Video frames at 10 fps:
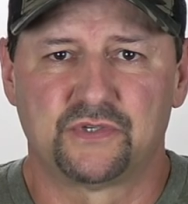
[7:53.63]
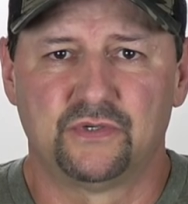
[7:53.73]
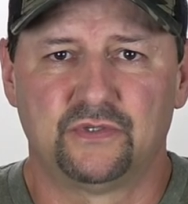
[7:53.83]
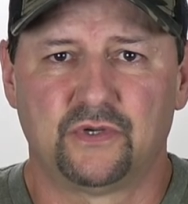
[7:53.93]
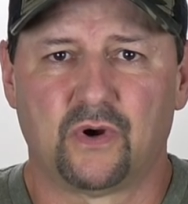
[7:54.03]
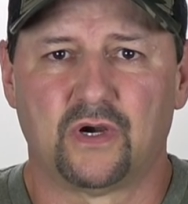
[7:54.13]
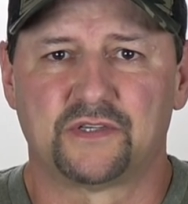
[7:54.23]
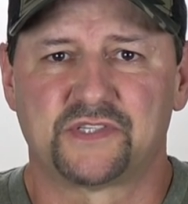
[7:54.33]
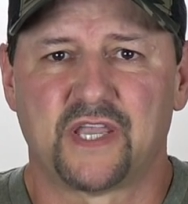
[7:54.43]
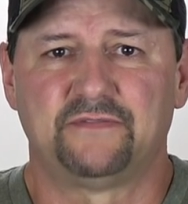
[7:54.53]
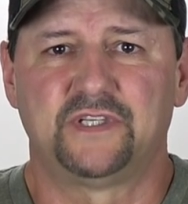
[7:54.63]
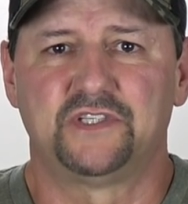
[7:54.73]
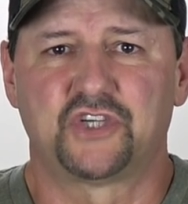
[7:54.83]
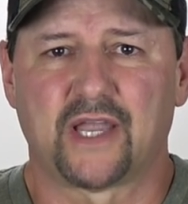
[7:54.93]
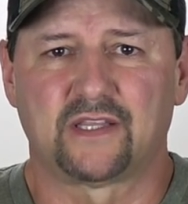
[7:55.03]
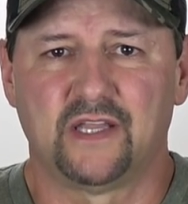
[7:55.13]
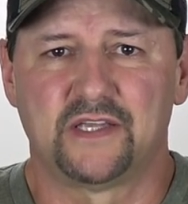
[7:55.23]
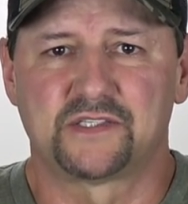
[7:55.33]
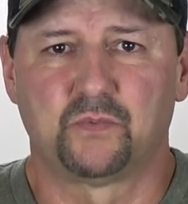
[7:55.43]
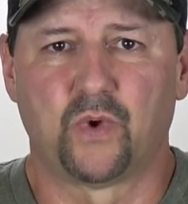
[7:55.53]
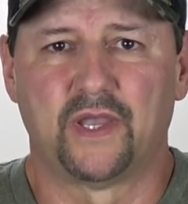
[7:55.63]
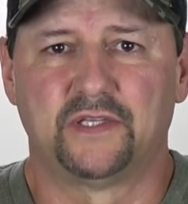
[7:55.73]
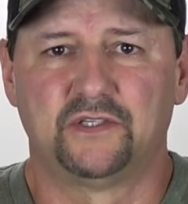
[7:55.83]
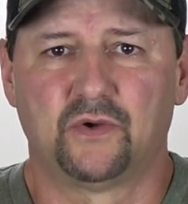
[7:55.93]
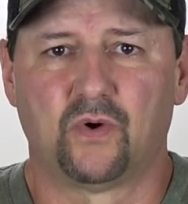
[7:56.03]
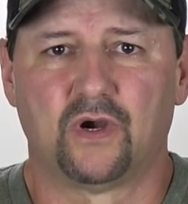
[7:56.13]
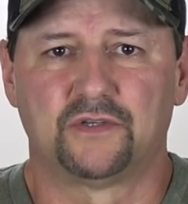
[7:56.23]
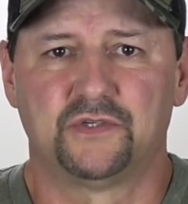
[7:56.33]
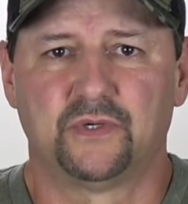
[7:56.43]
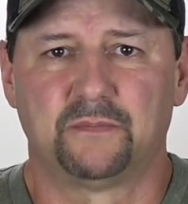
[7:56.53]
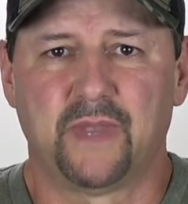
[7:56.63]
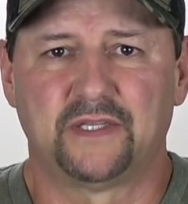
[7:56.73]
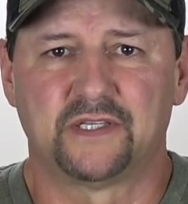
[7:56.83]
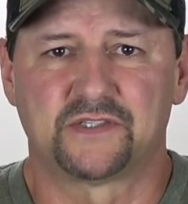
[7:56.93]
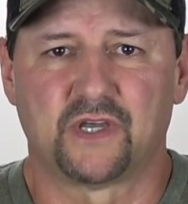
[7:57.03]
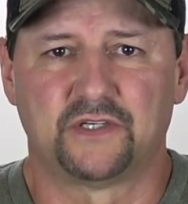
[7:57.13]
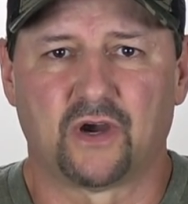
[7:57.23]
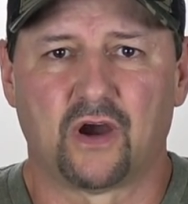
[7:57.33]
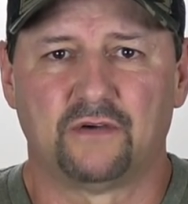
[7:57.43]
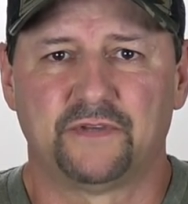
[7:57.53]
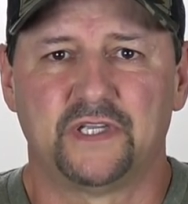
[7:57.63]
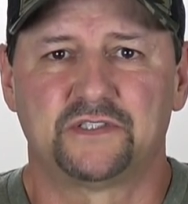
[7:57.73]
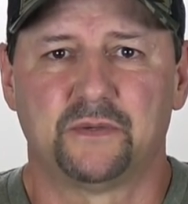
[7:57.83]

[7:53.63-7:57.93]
to your safety checklist when you're doing maintenance on your RV